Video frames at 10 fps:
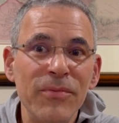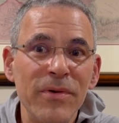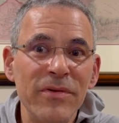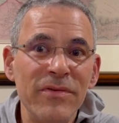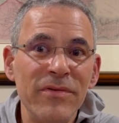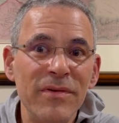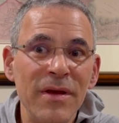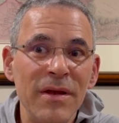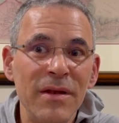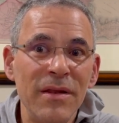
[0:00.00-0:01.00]
was
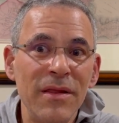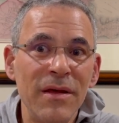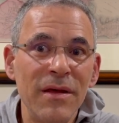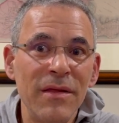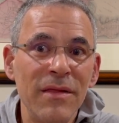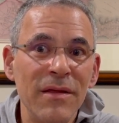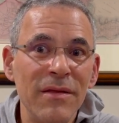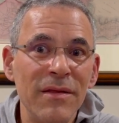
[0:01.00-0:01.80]
in the, the,